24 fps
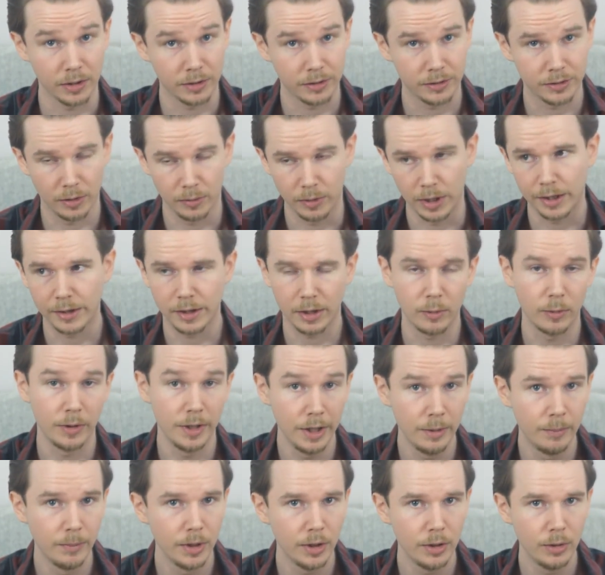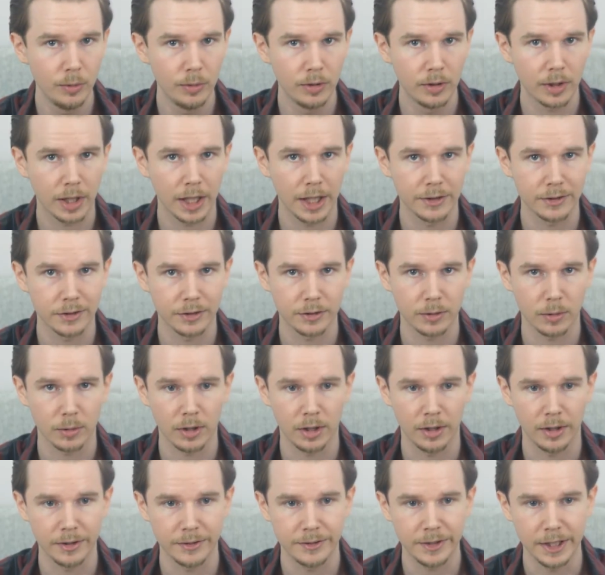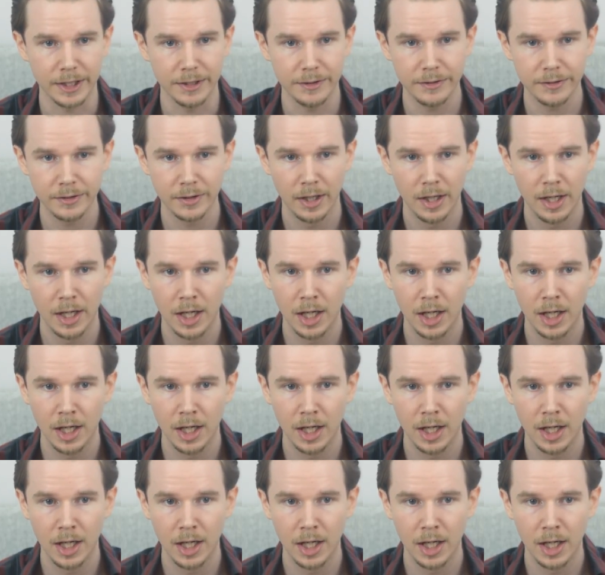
so that they're immune against a certain disease,